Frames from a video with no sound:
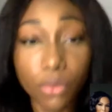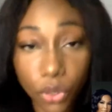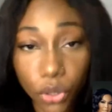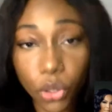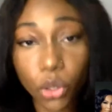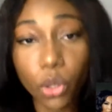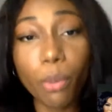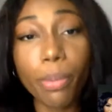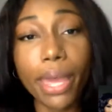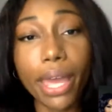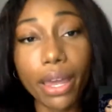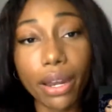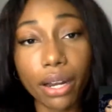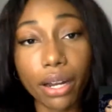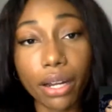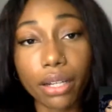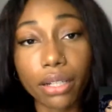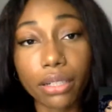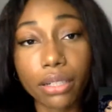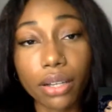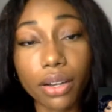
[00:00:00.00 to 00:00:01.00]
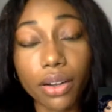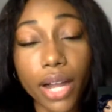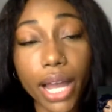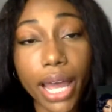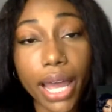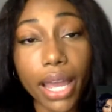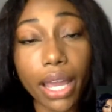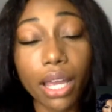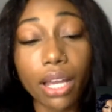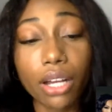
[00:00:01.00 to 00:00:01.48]
do better.
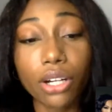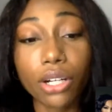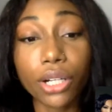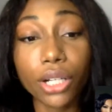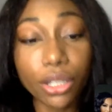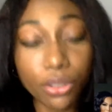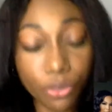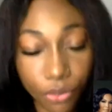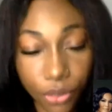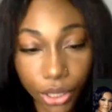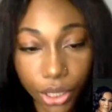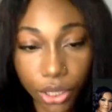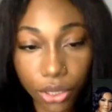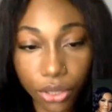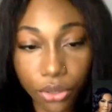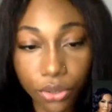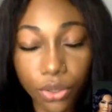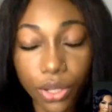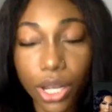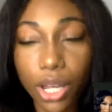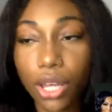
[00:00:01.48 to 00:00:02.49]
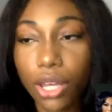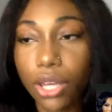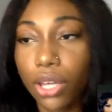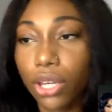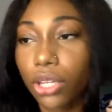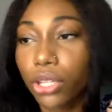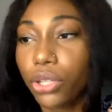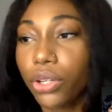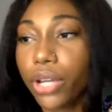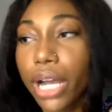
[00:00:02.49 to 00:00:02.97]
Okay. Good for you.
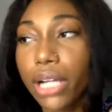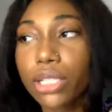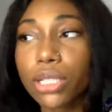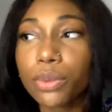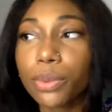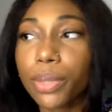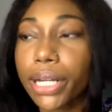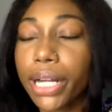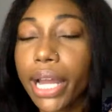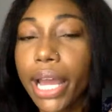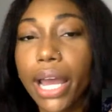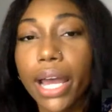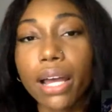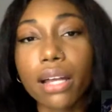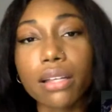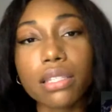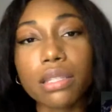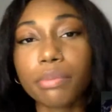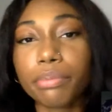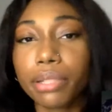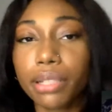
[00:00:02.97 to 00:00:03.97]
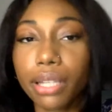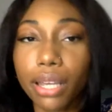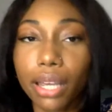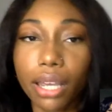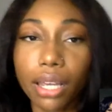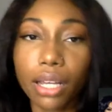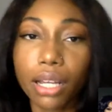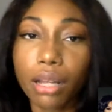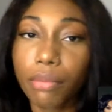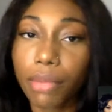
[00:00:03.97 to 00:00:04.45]
You got your warehouse,
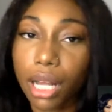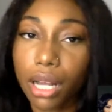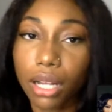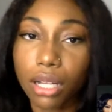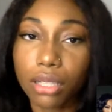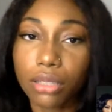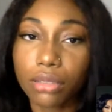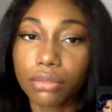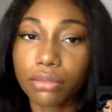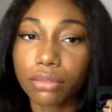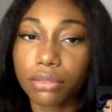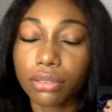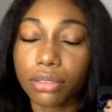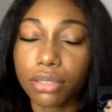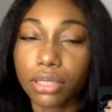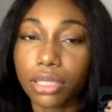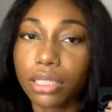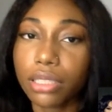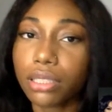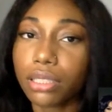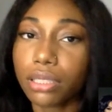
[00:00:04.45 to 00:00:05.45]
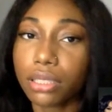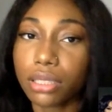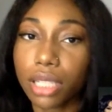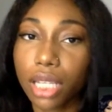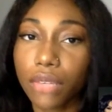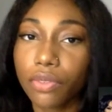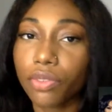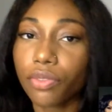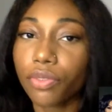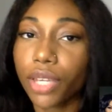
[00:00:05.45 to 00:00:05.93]
but come on. This is
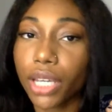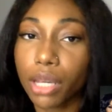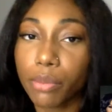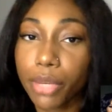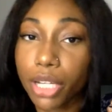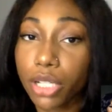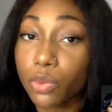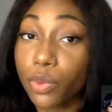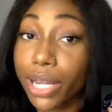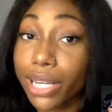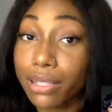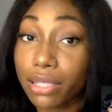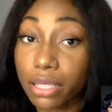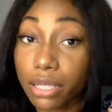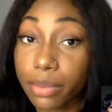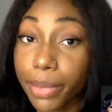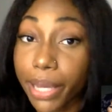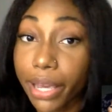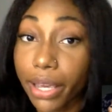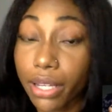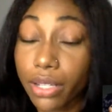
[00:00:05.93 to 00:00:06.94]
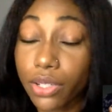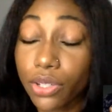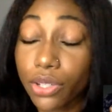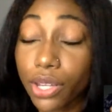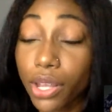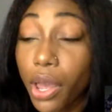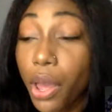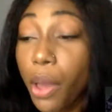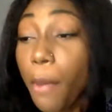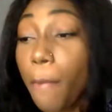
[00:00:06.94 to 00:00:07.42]
giving very much wasted space.
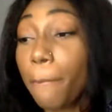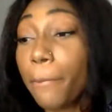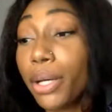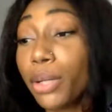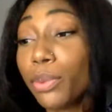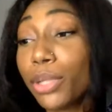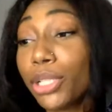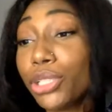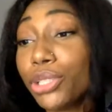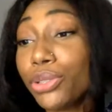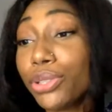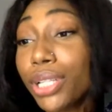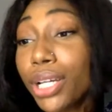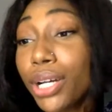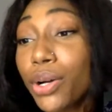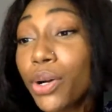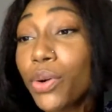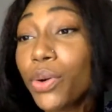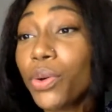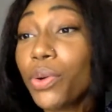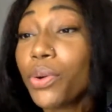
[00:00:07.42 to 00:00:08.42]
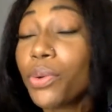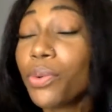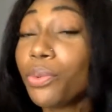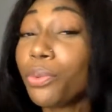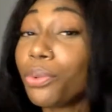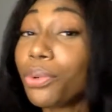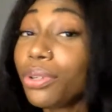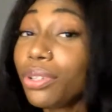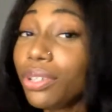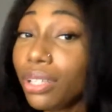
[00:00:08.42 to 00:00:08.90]
But what you know
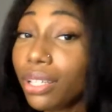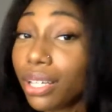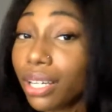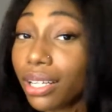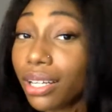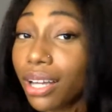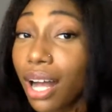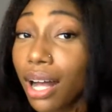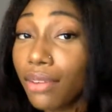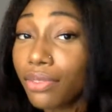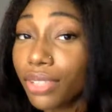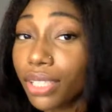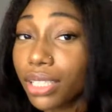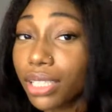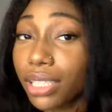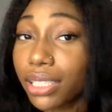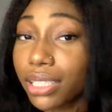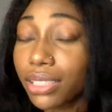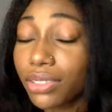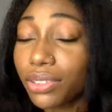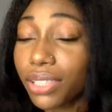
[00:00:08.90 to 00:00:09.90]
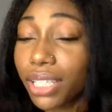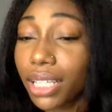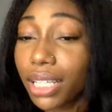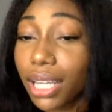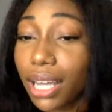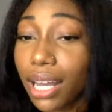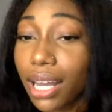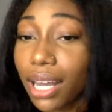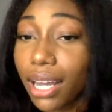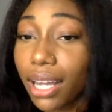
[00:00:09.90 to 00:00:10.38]
would offer a good
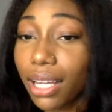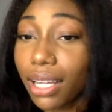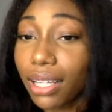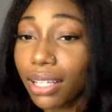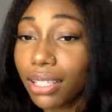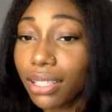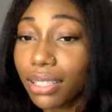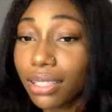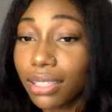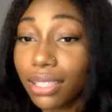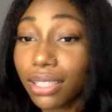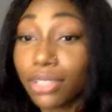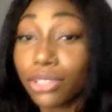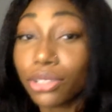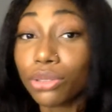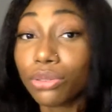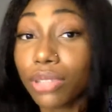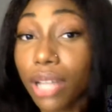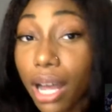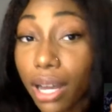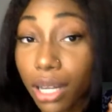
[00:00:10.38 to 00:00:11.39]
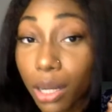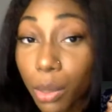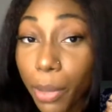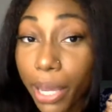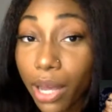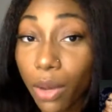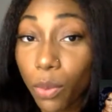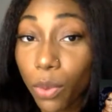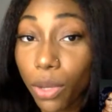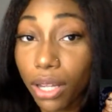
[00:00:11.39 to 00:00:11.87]
storyline is you talking
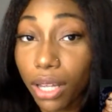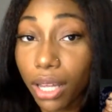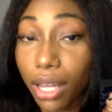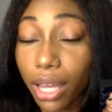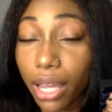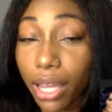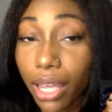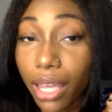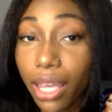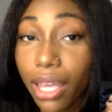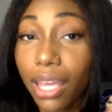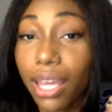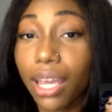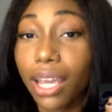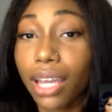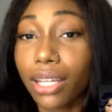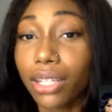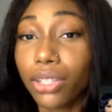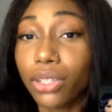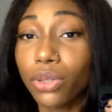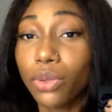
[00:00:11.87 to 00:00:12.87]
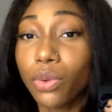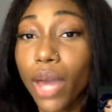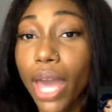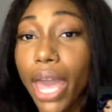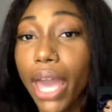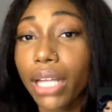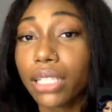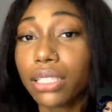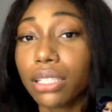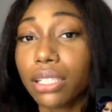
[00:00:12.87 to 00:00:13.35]
about Juan and you
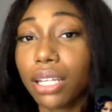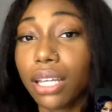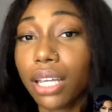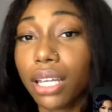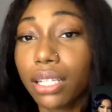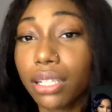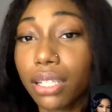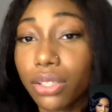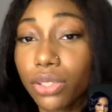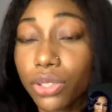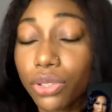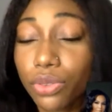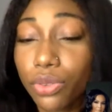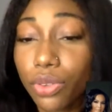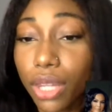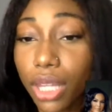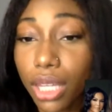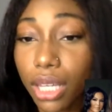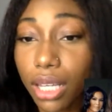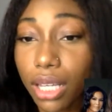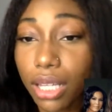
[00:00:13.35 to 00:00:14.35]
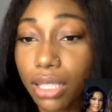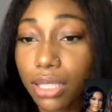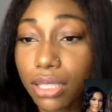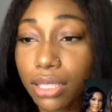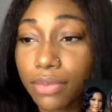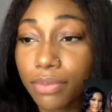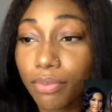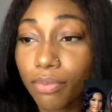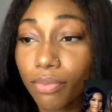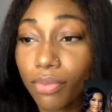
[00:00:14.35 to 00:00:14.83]
actually getting into this